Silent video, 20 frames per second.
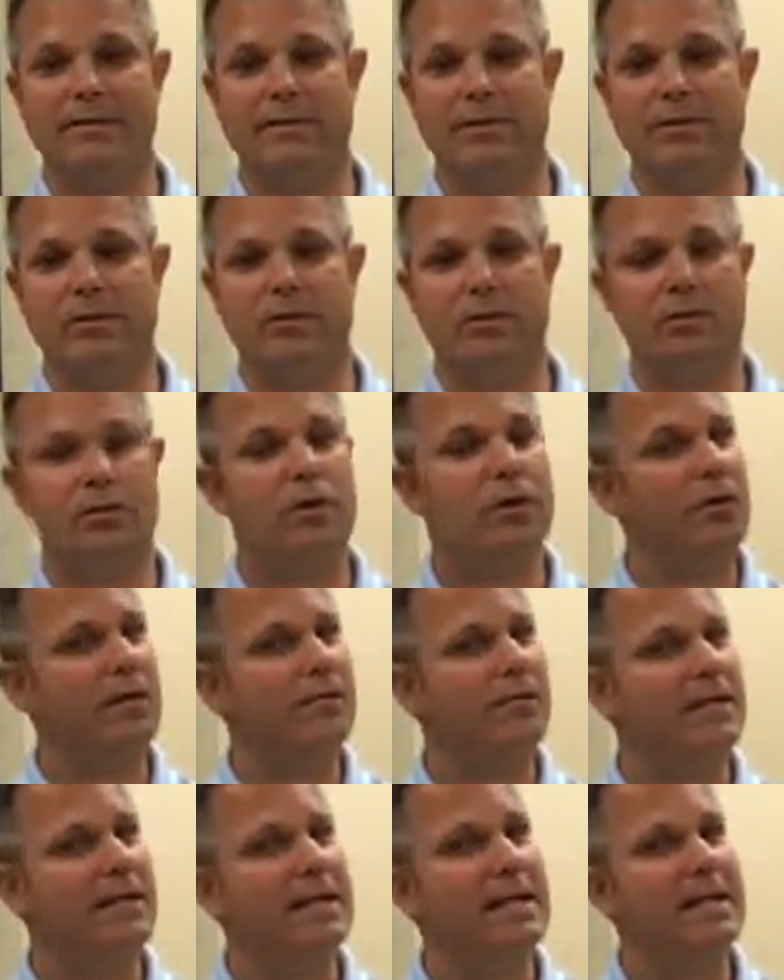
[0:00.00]
So you don't
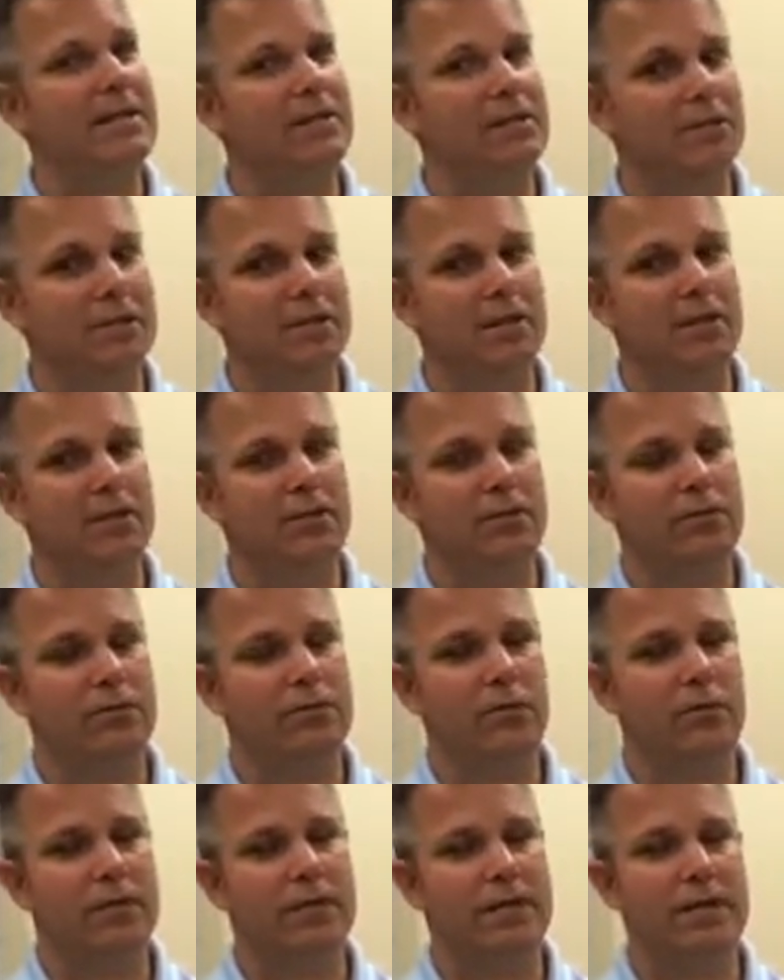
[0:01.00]
even need your
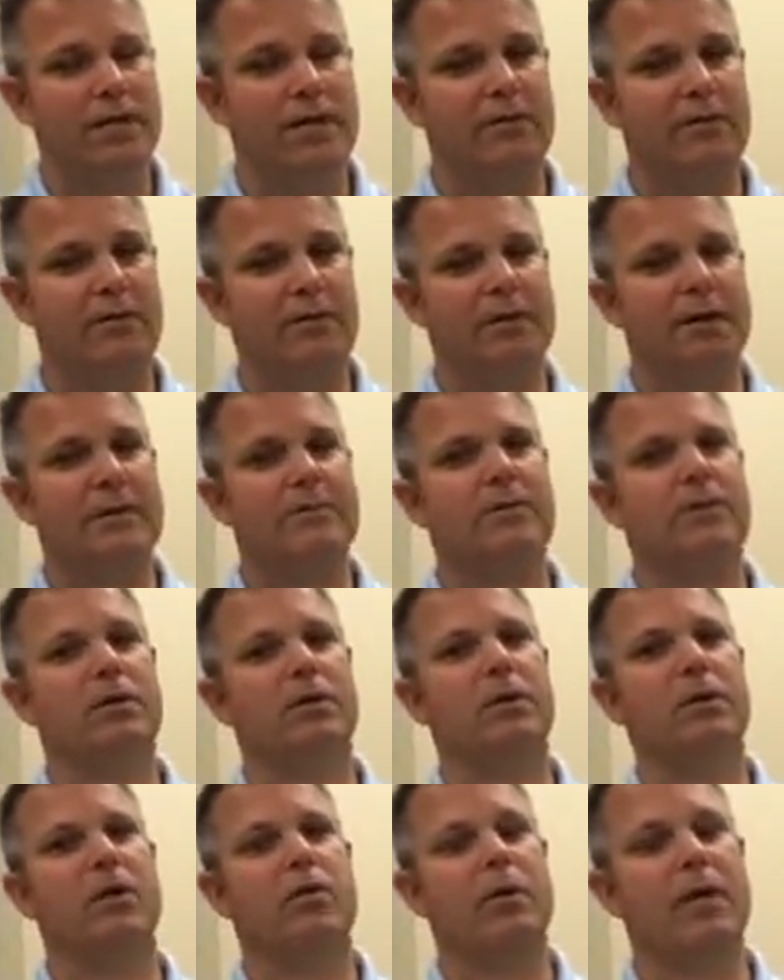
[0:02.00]
DD-214 for them to
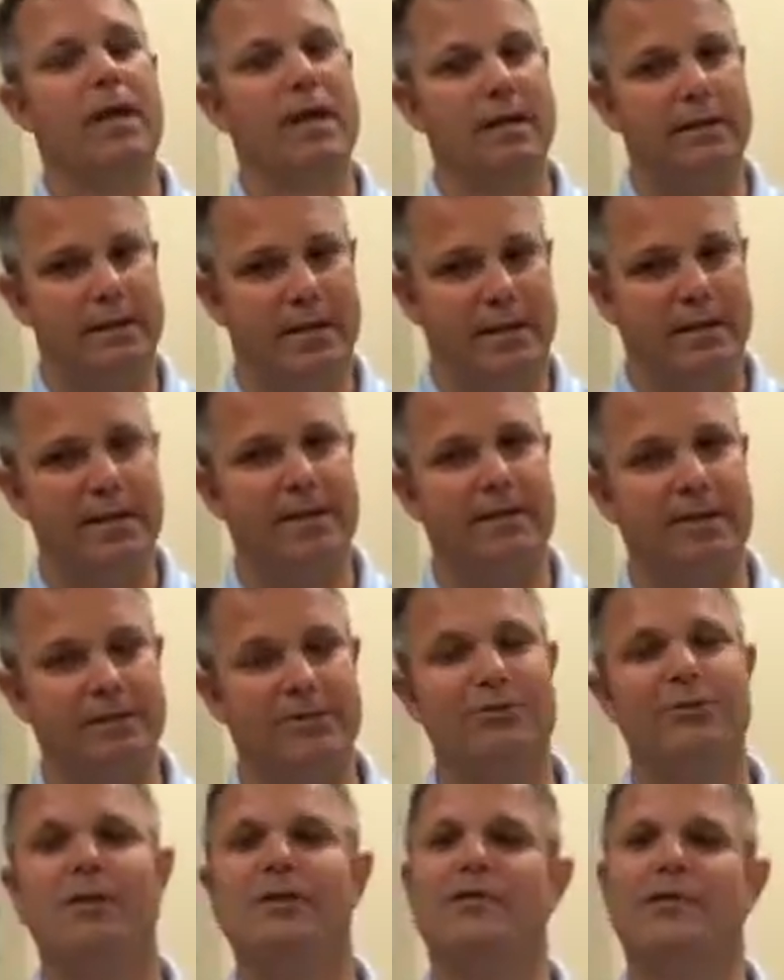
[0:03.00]
go in and get a
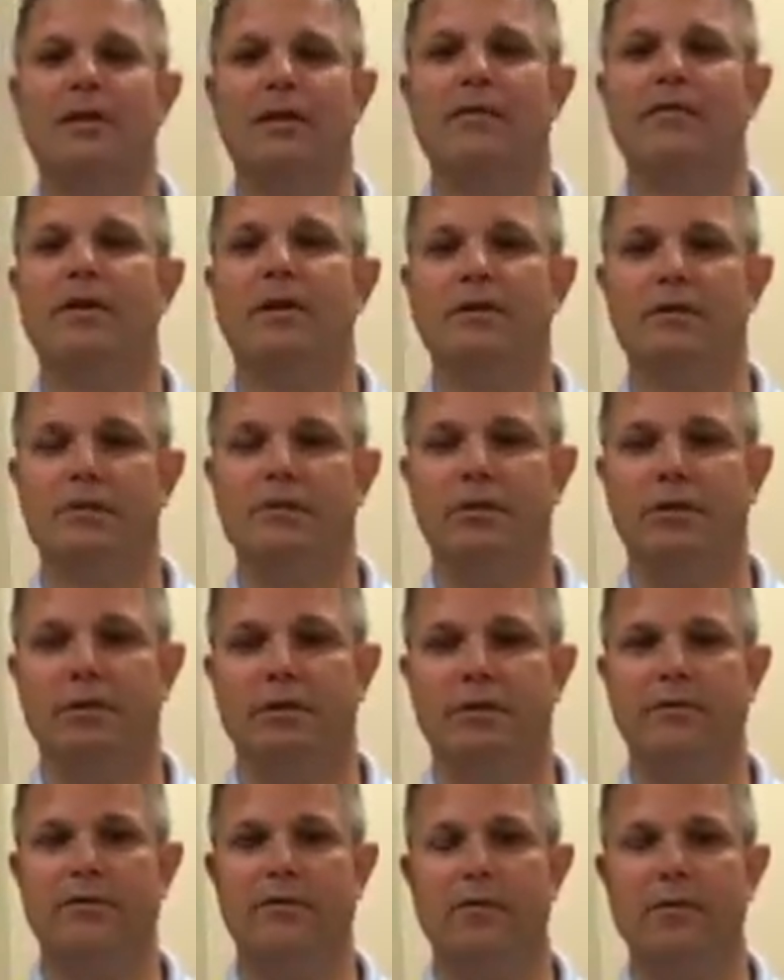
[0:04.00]
certificate of
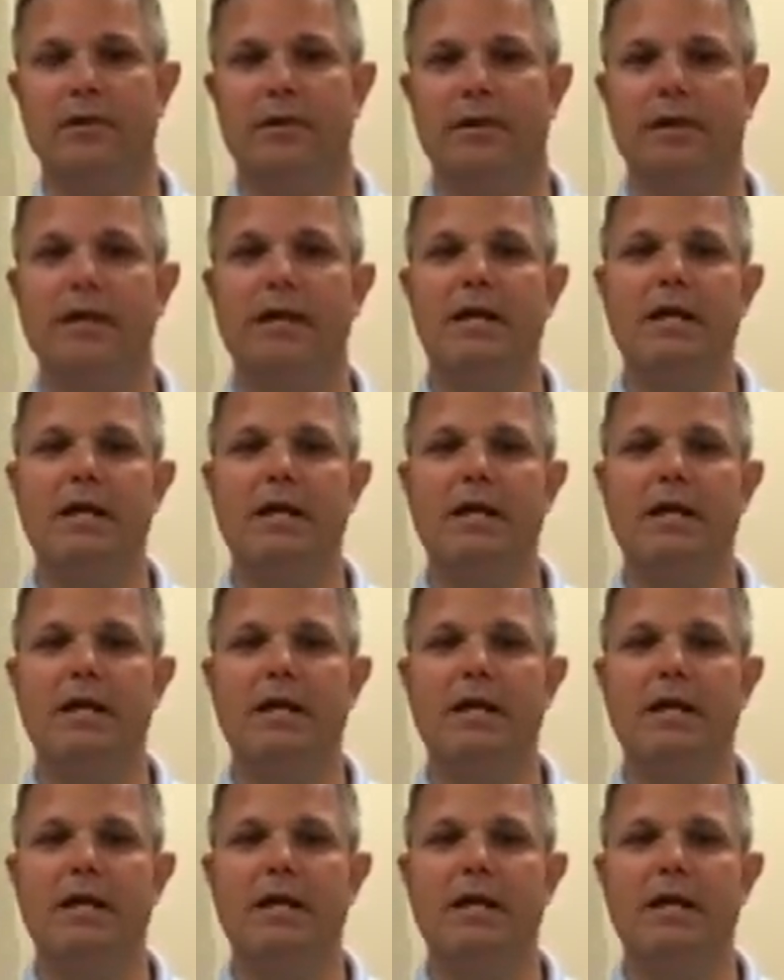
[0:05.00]
eligibility for you.